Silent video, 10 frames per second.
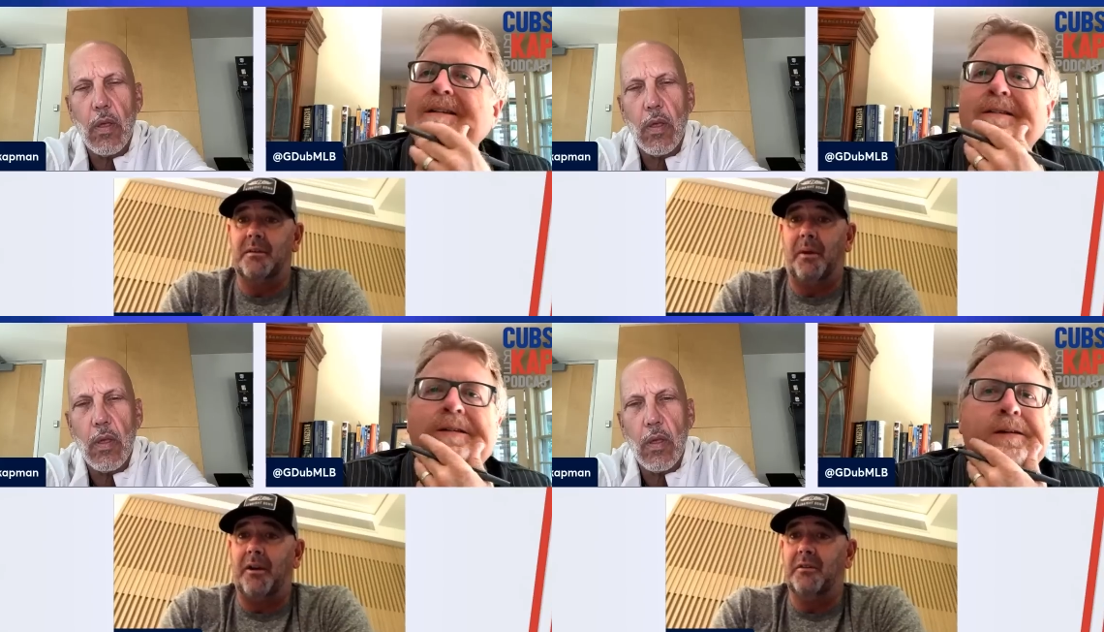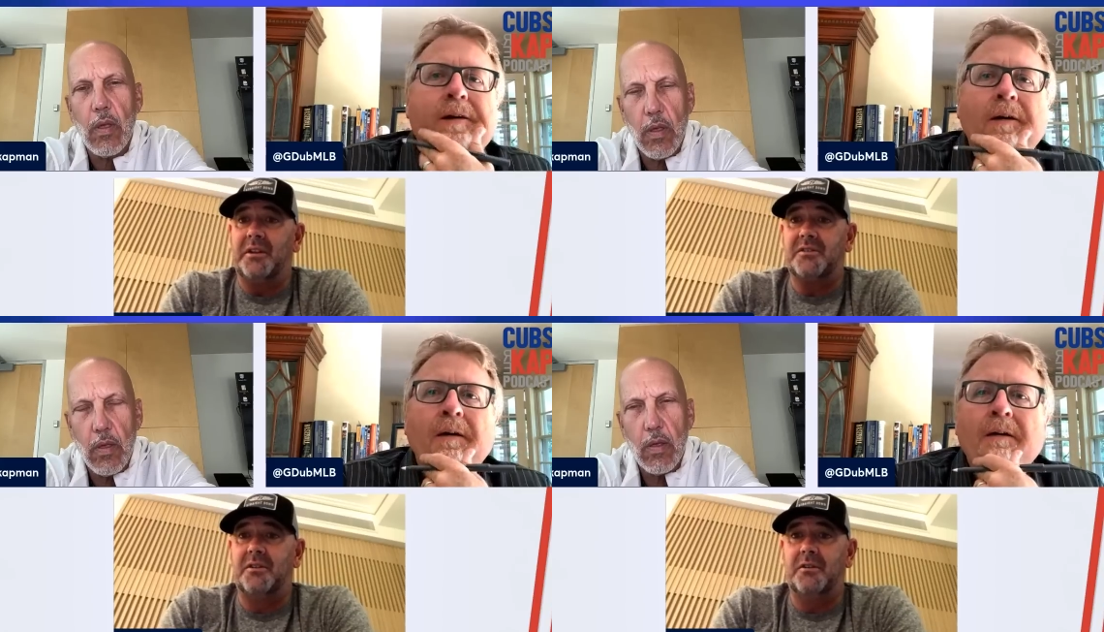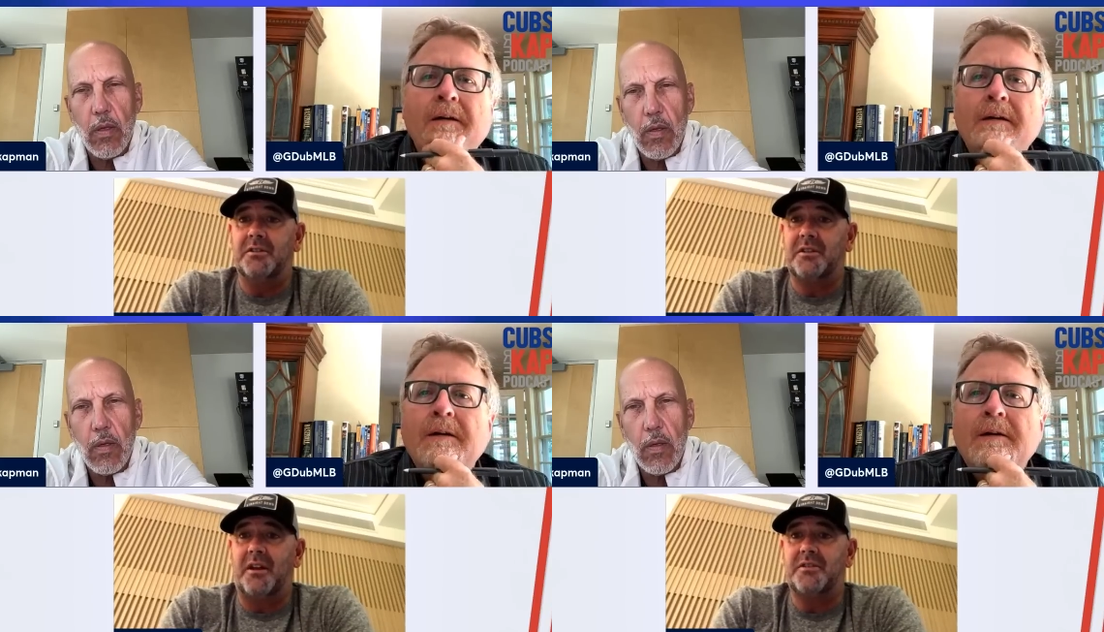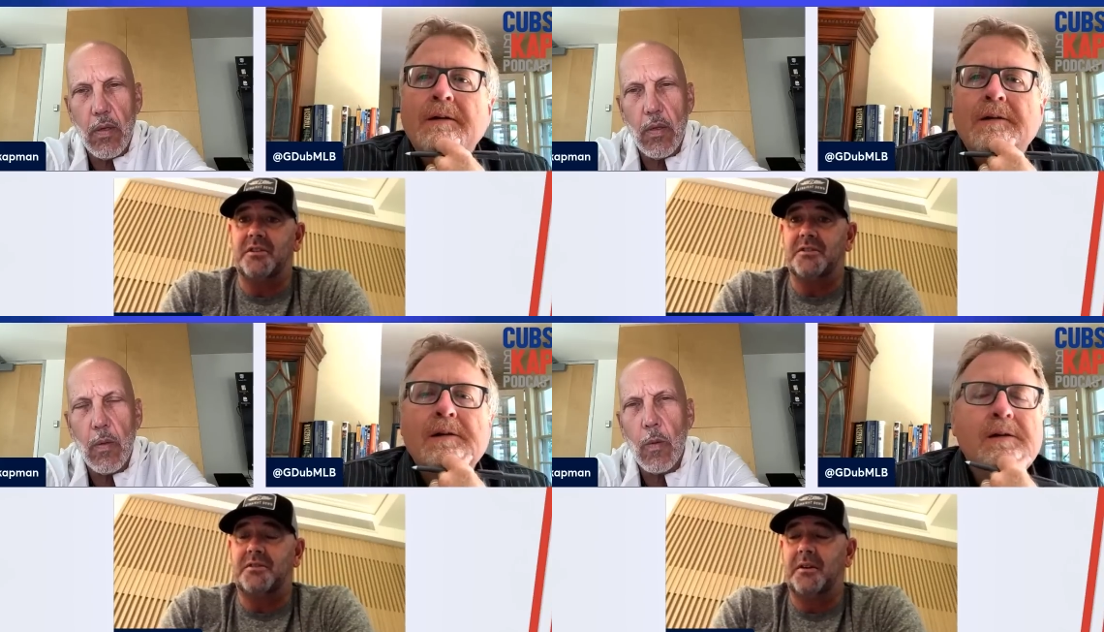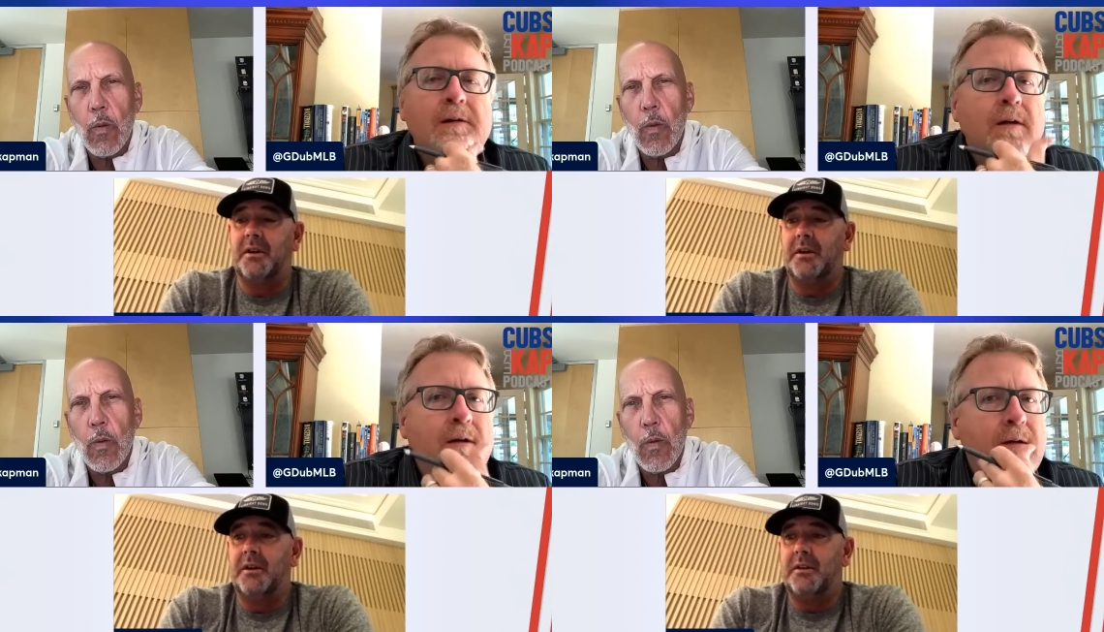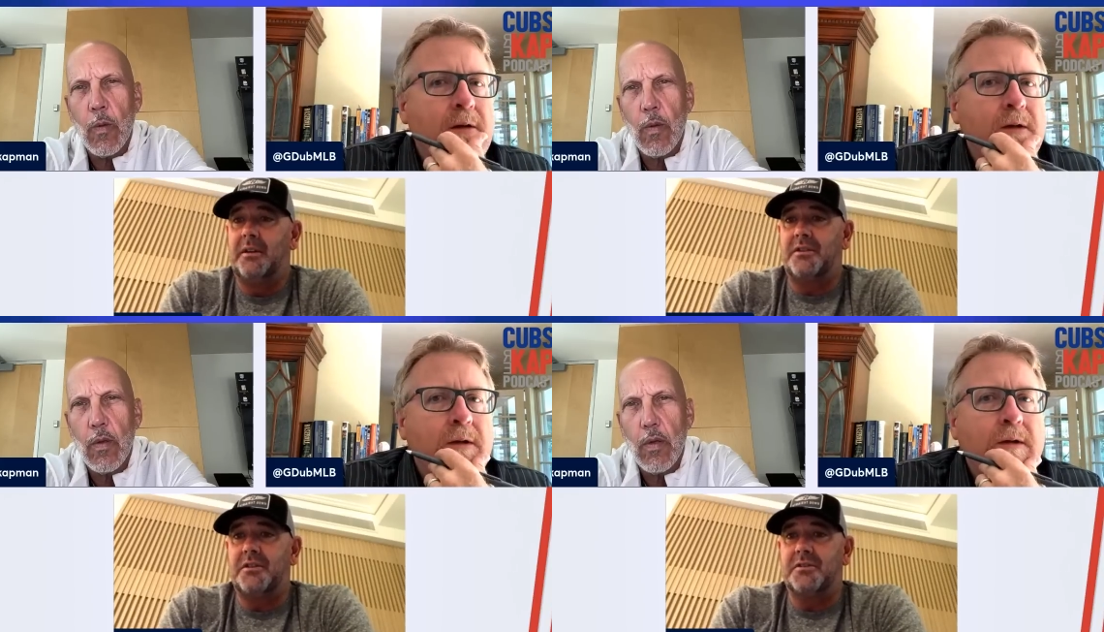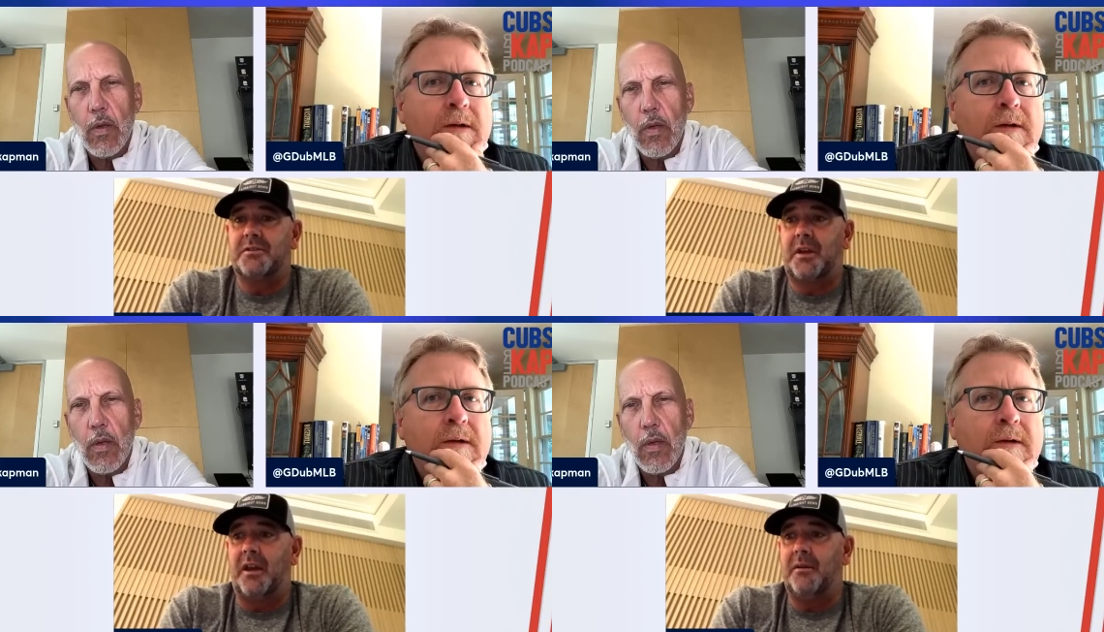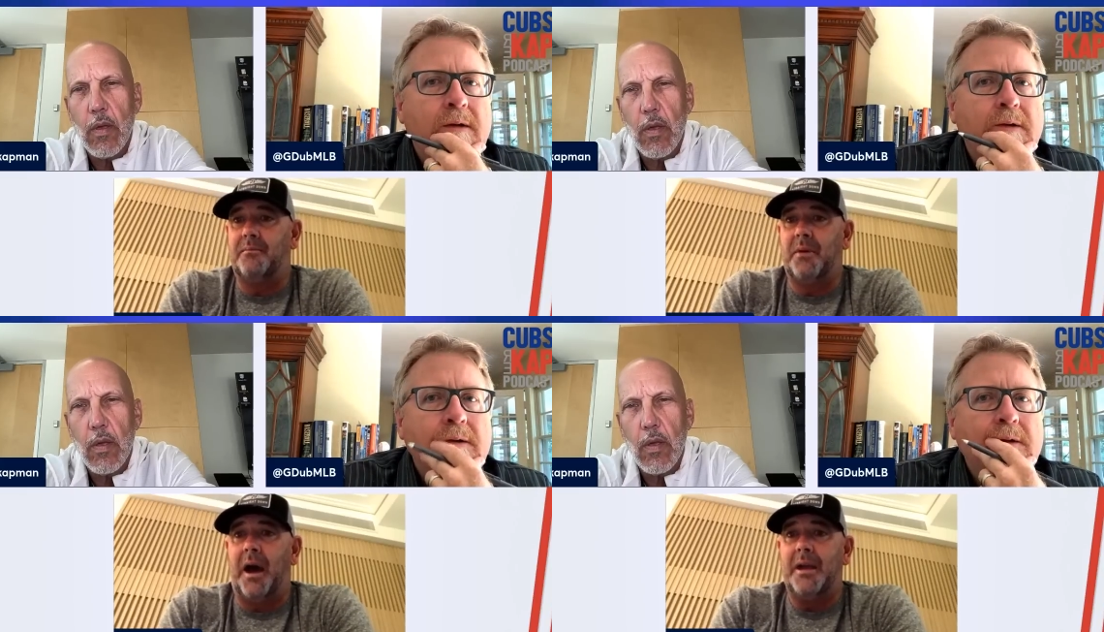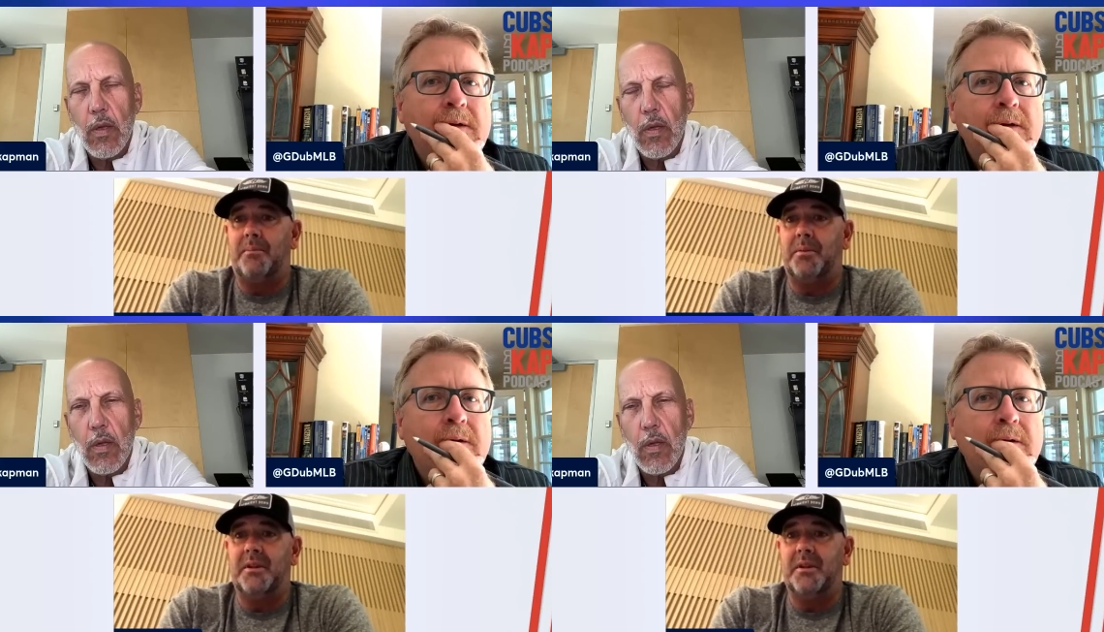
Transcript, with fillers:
Speaker 1: in the minor leagues too. It's not just not just kind of hype.